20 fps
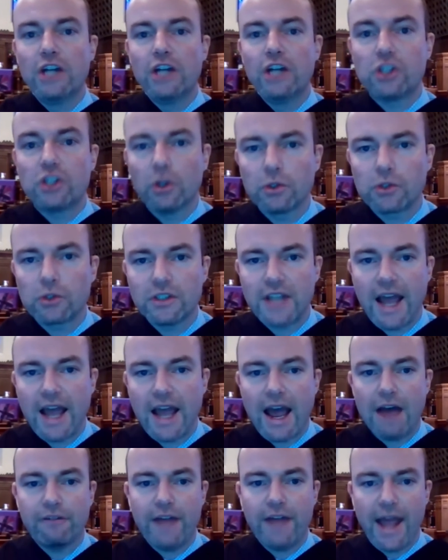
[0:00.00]
children to
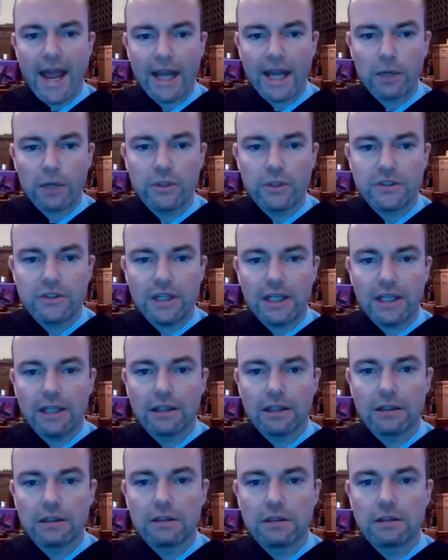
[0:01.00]
have equity.